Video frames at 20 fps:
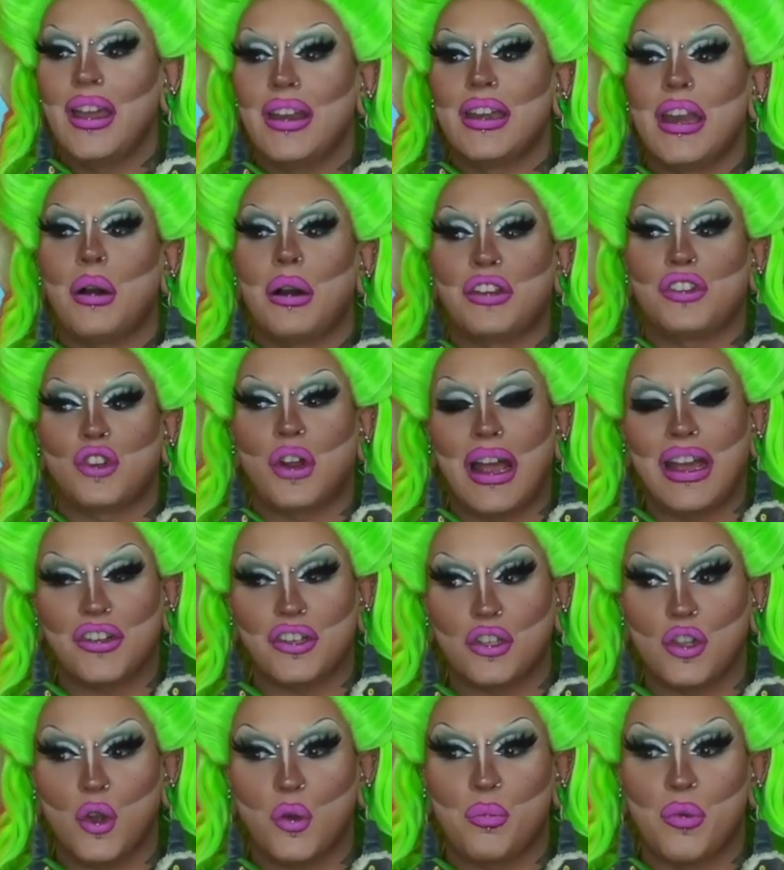Now, a Trash
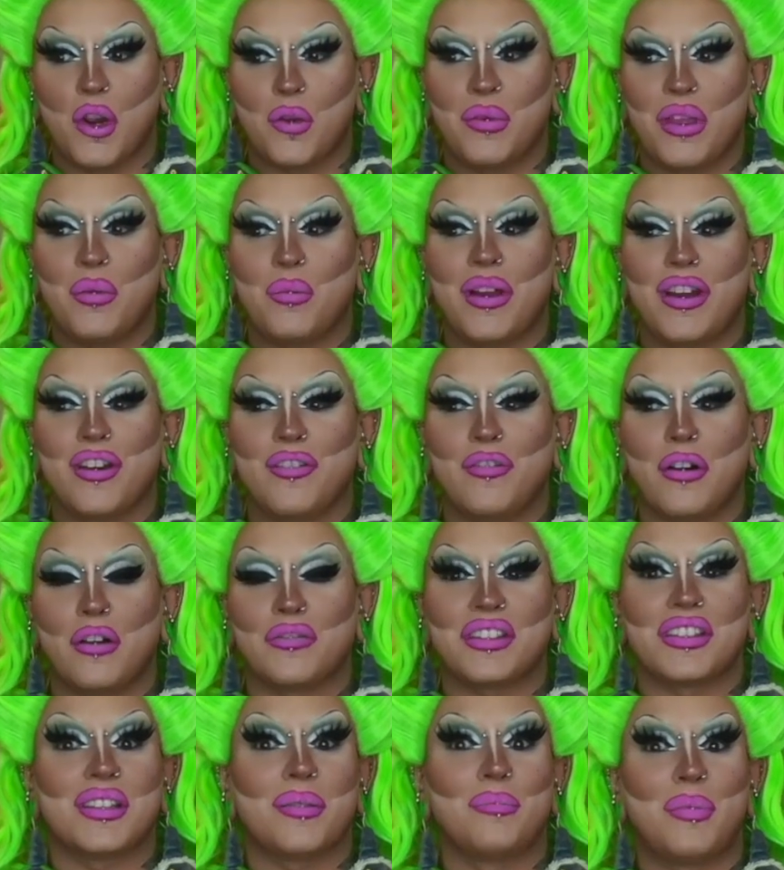Cloak Burmy, when it
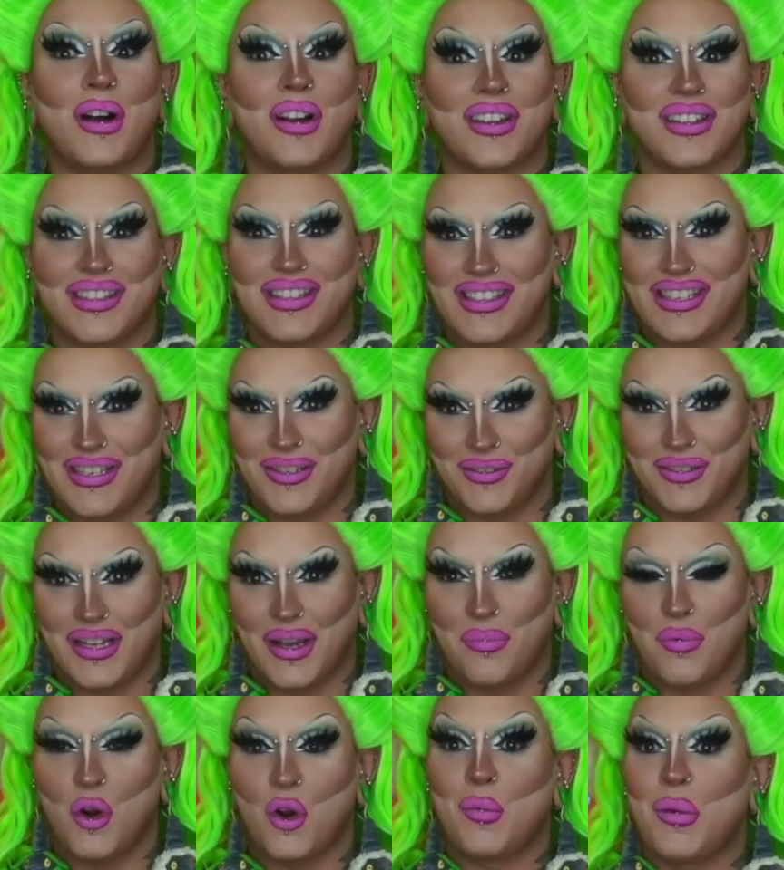evolves, is a Bug and
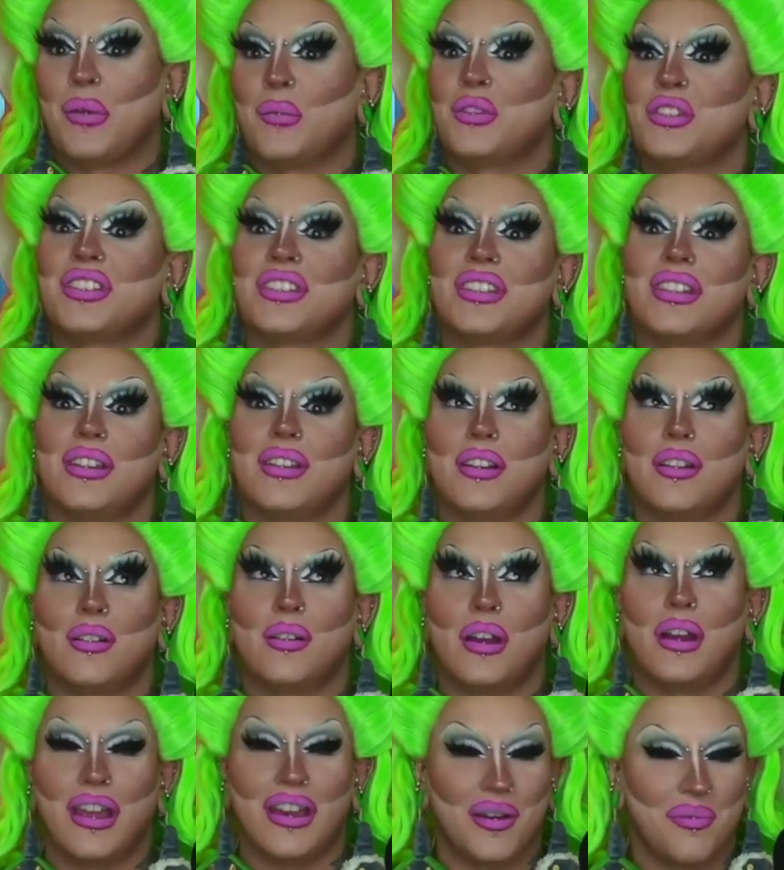Steel-type Pokemon, which is
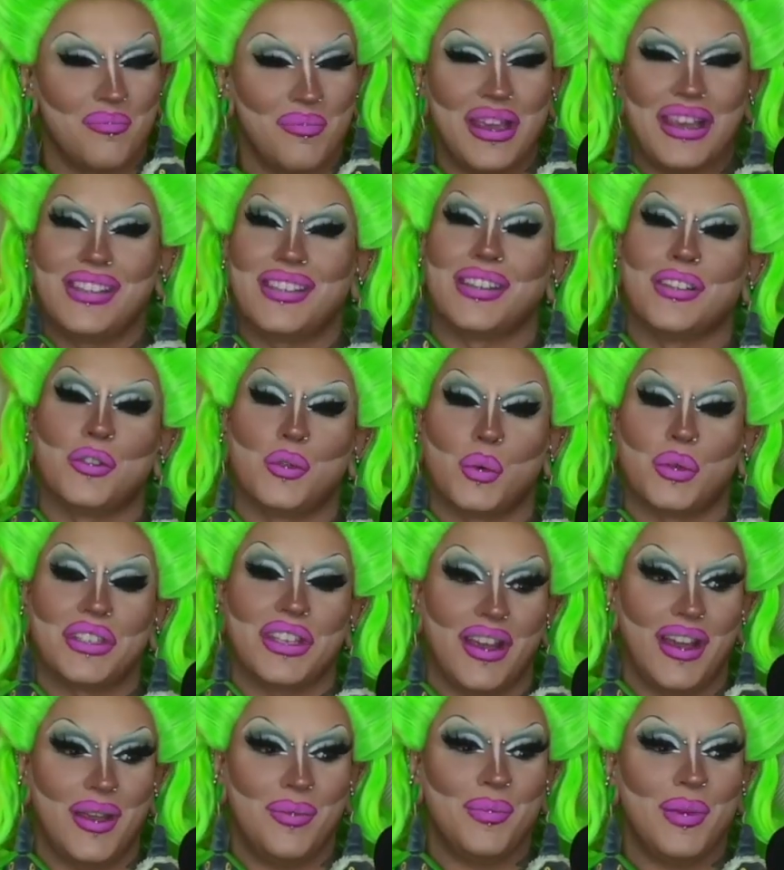an amazing dual
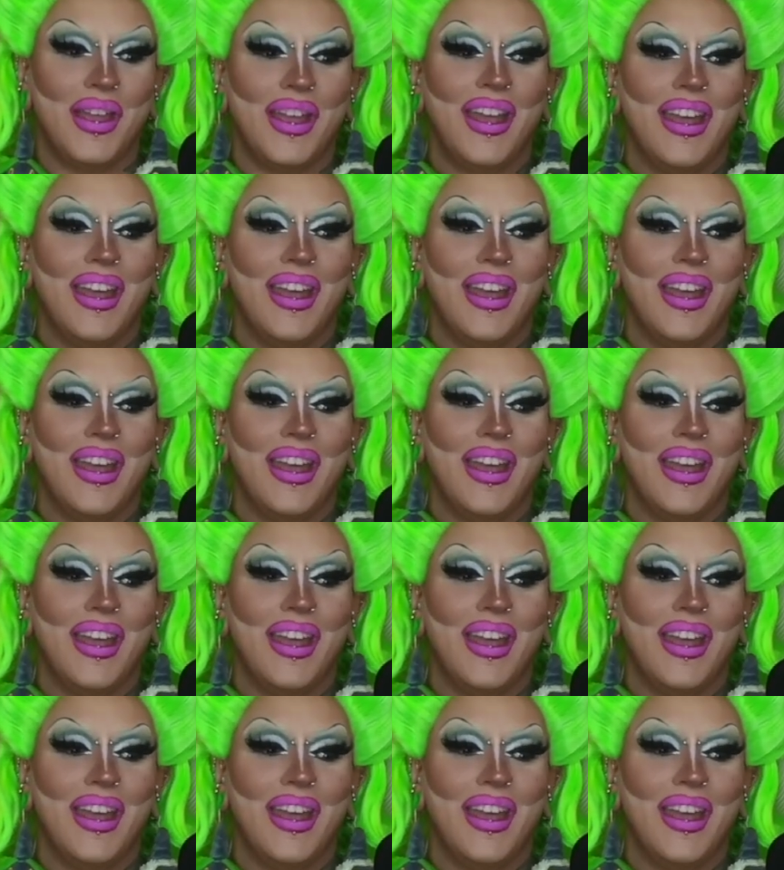type.